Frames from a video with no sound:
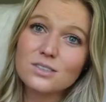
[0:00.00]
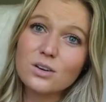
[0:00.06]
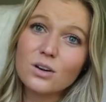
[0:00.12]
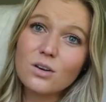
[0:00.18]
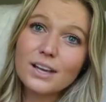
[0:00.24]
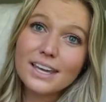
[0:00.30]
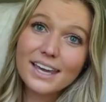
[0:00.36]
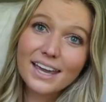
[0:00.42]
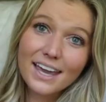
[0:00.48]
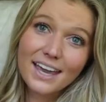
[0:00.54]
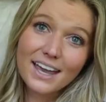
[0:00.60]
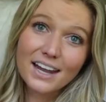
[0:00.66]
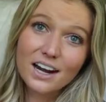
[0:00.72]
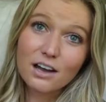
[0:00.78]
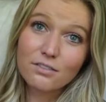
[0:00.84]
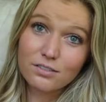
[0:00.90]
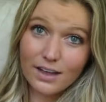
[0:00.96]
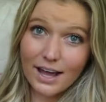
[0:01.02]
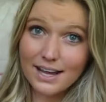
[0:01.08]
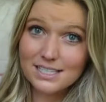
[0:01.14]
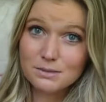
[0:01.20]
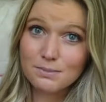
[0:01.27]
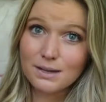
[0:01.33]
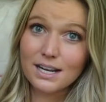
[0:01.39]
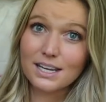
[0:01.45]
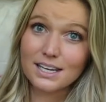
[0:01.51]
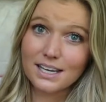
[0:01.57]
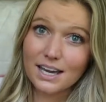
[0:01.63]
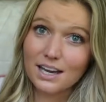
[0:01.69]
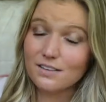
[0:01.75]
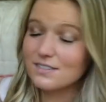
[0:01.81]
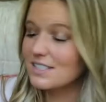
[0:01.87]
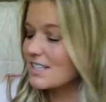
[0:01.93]
little kit of last minute
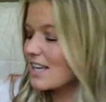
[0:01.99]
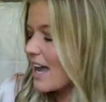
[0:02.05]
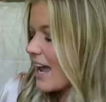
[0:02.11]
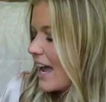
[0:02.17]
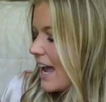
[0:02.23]
gifts